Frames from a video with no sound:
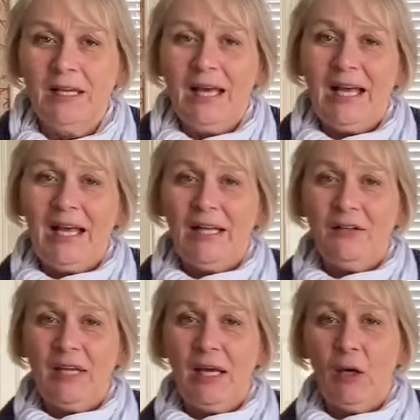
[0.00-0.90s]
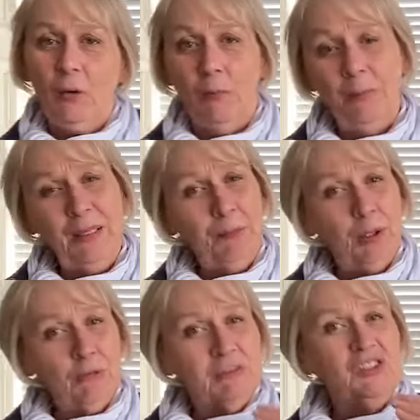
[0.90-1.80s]
and how people
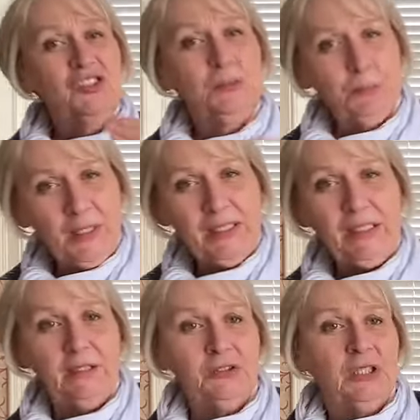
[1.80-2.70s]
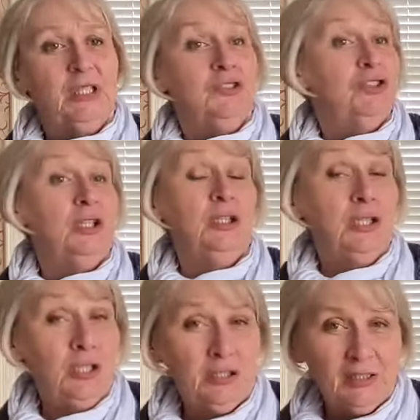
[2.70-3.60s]
are inspired to
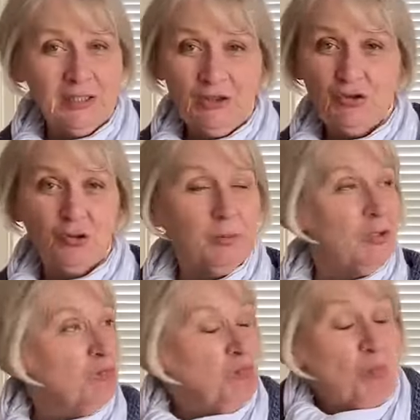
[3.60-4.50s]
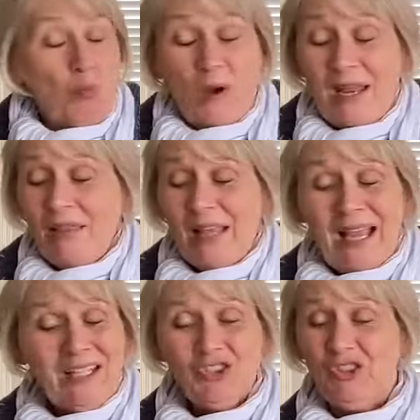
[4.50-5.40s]
learn an instrument when
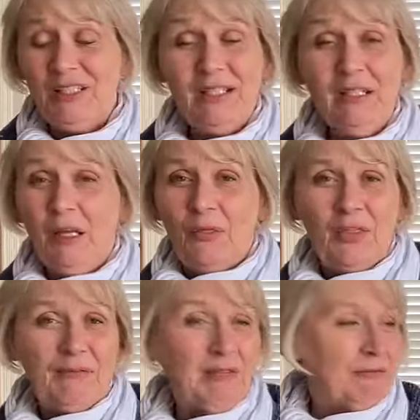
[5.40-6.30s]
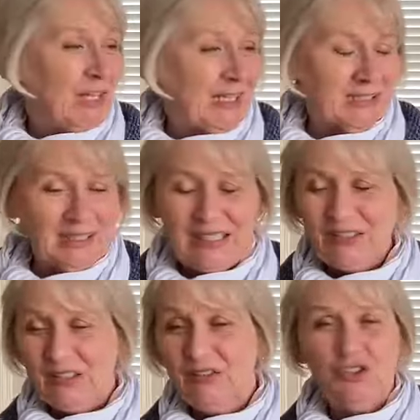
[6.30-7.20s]
actually they've never had
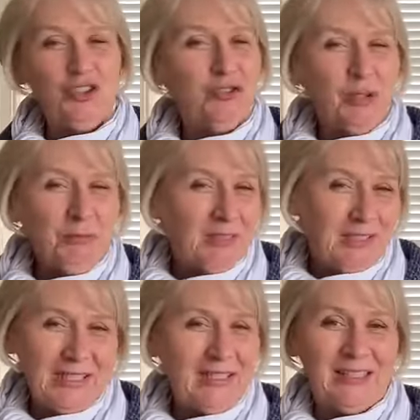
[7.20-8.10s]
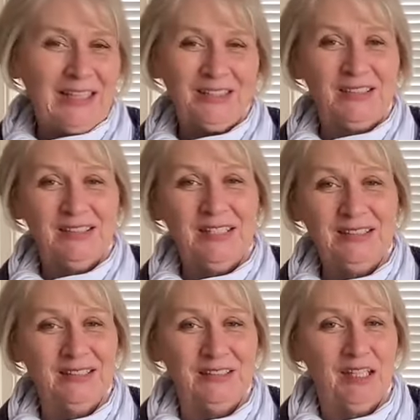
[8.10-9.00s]
lessons. You don't need lessons
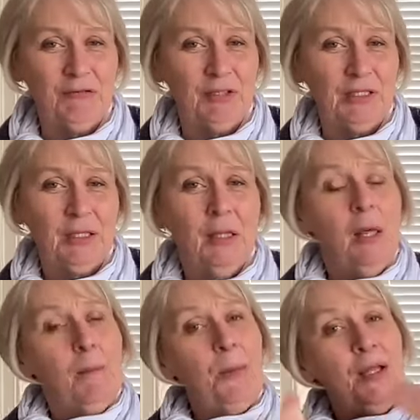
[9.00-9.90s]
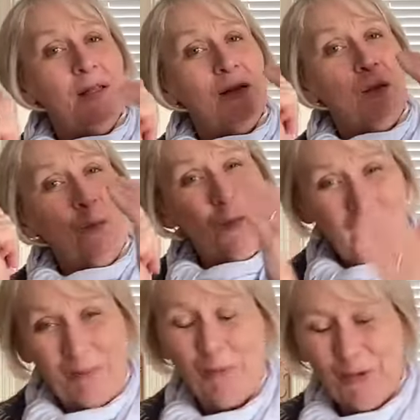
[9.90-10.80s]
necessarily, but
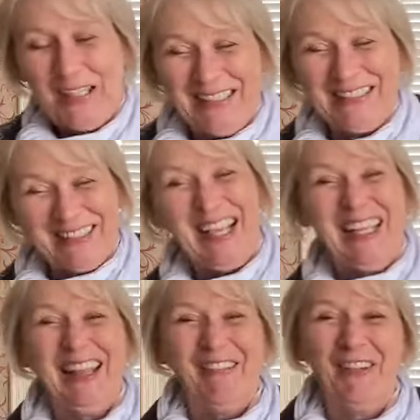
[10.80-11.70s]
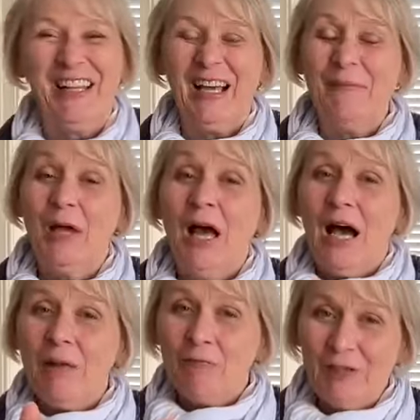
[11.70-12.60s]
I'm not here to say that really. I'm,
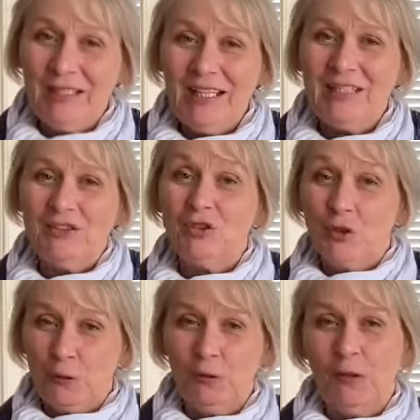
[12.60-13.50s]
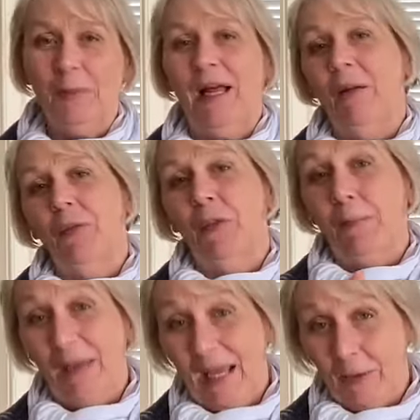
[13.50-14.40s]
I'm really here to talk about the
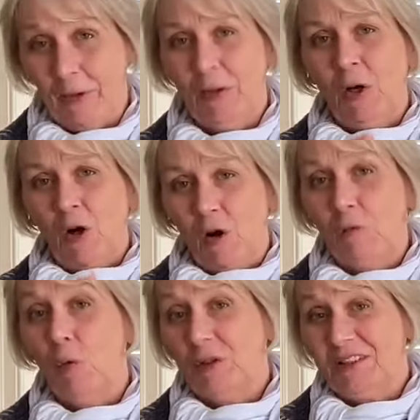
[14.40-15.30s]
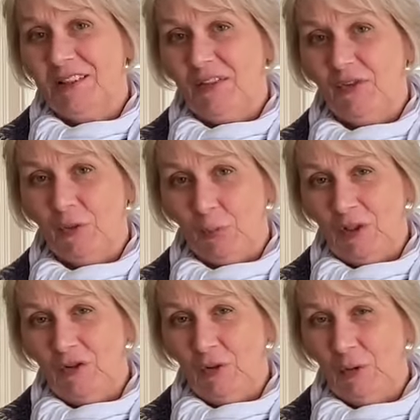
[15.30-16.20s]
power of what it is that we
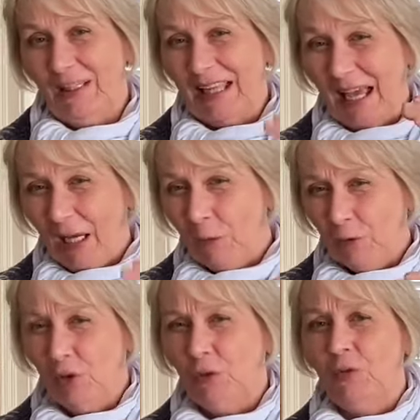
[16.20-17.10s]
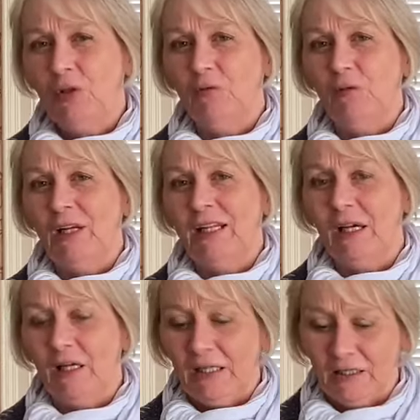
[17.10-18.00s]
do and how you can really
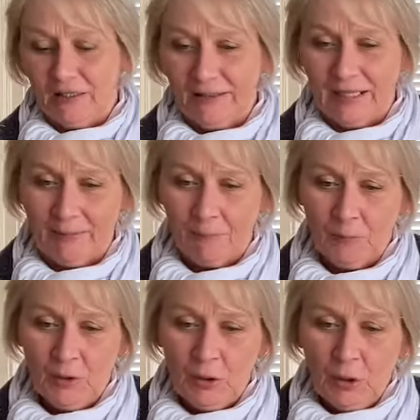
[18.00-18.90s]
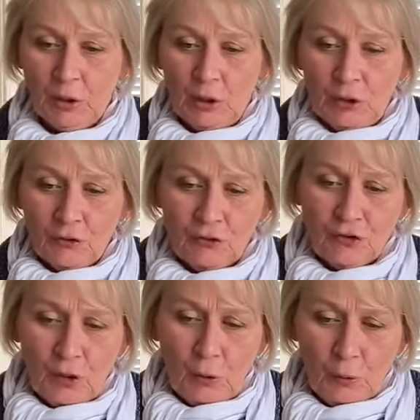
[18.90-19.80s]
highlight that.
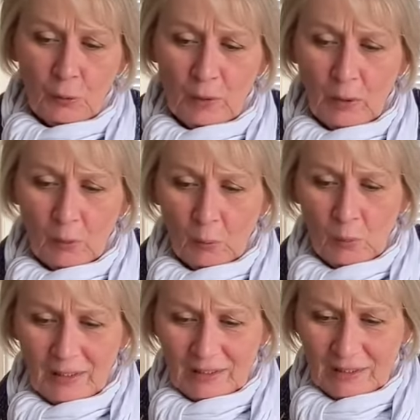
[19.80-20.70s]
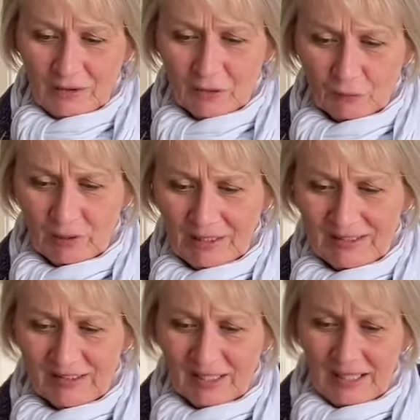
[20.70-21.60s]
So we need to really
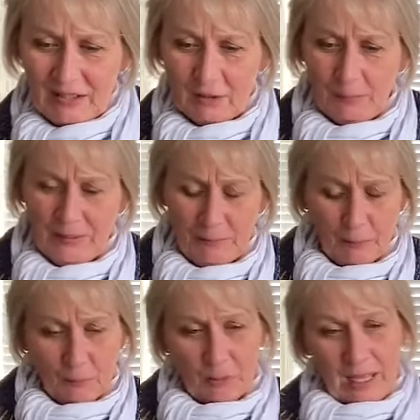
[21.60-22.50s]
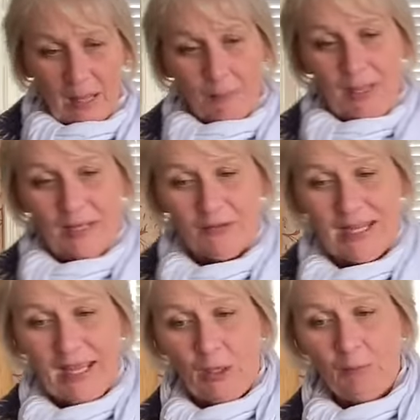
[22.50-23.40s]
say to people about
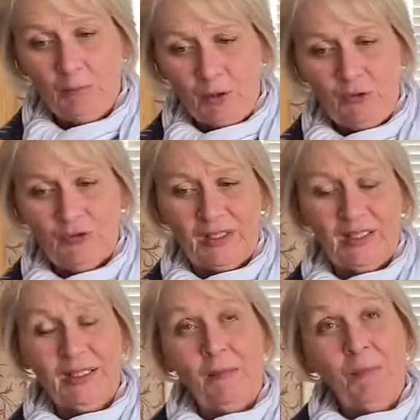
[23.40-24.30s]
how music